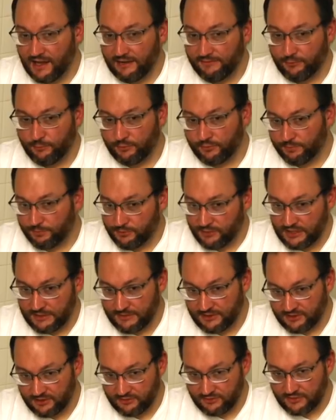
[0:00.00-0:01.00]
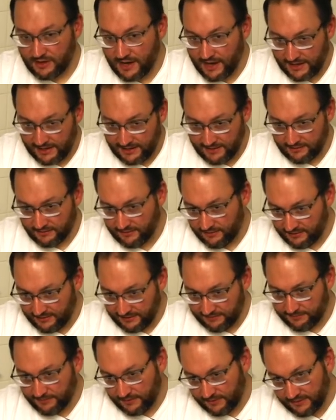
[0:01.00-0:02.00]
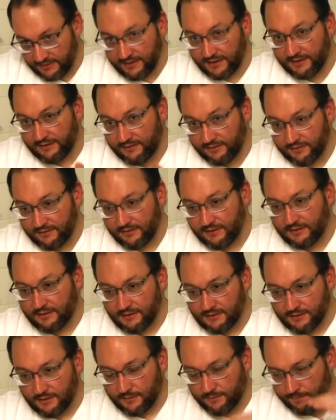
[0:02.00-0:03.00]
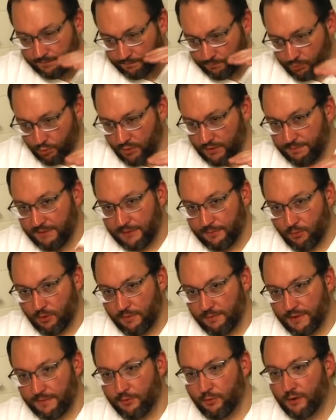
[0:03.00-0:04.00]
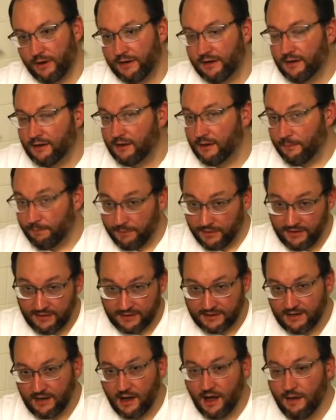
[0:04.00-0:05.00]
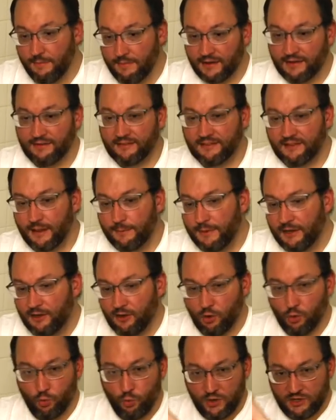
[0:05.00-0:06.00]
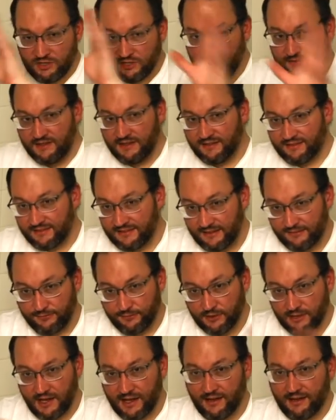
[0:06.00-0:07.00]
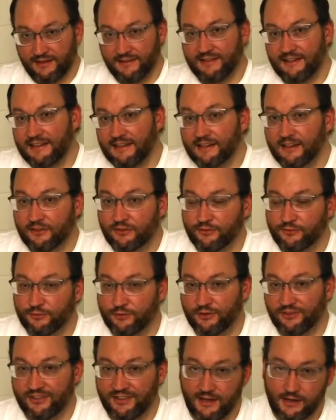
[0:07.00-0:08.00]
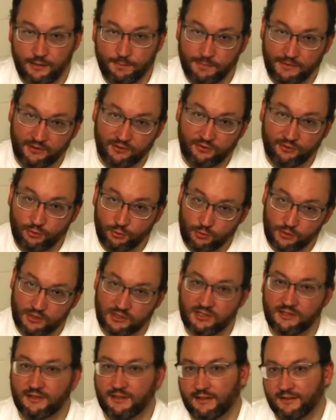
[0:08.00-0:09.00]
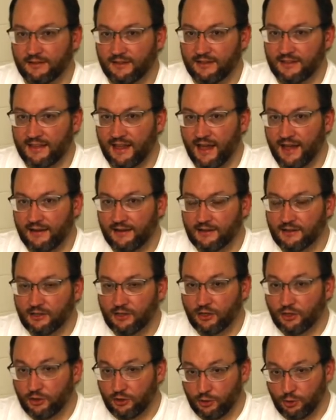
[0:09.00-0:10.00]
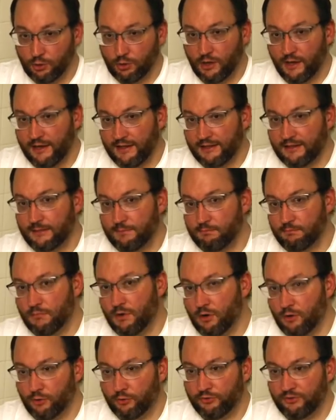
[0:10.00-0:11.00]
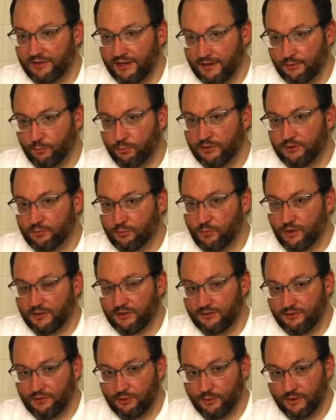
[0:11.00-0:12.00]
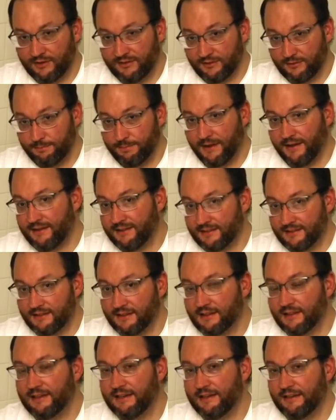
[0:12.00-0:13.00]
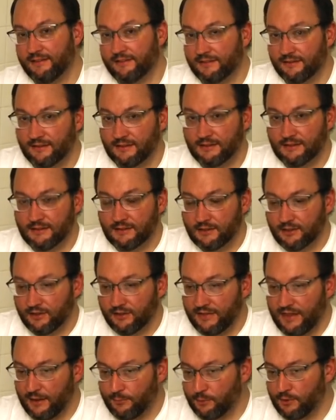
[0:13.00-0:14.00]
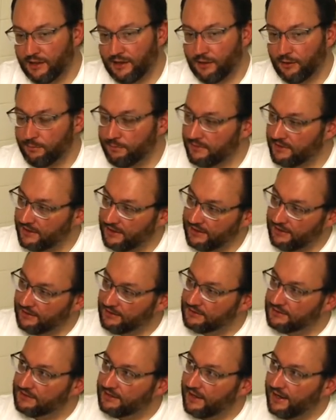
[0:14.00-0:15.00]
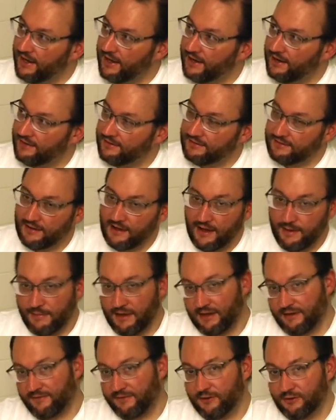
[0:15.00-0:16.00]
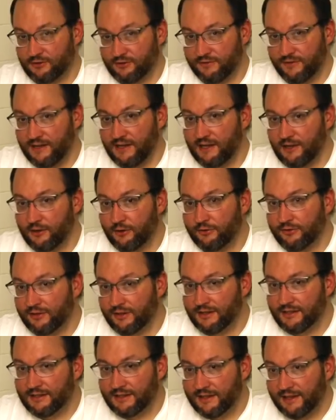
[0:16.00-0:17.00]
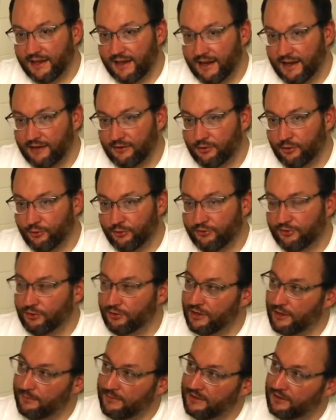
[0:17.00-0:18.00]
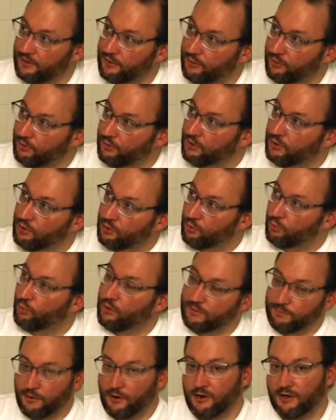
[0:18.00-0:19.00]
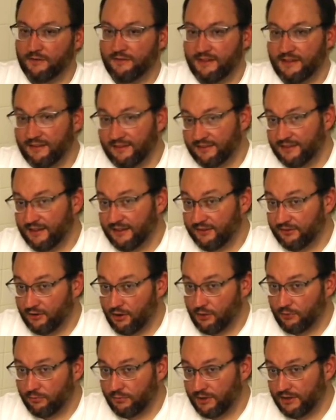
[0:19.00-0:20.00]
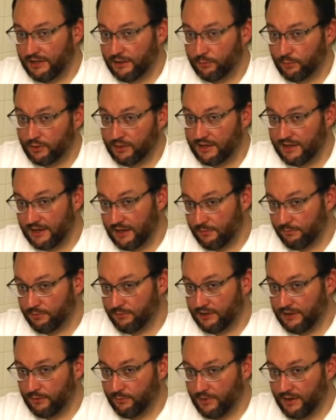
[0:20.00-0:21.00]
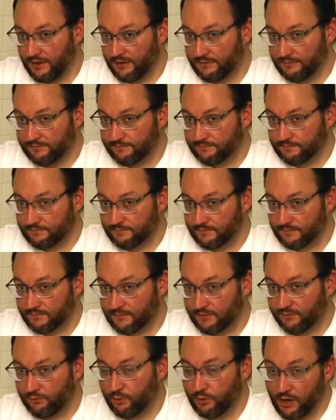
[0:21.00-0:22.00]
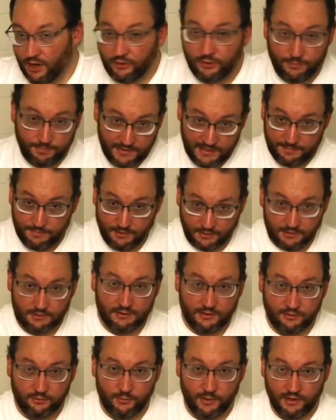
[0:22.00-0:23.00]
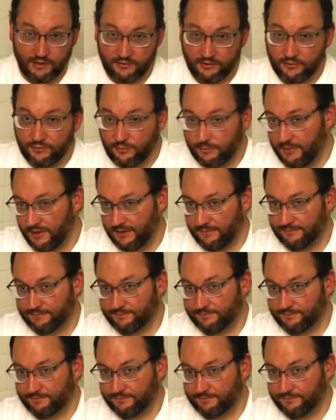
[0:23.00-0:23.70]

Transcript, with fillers: of it was pretty much a dry different things point by point by point. But in the comments, let me know which of these different ideas for setup and storage and things like that you liked the most and which ones you expected the least. That will help me as I make future videos and also let me know what part of these things are really working out pretty well for other people as well as for me.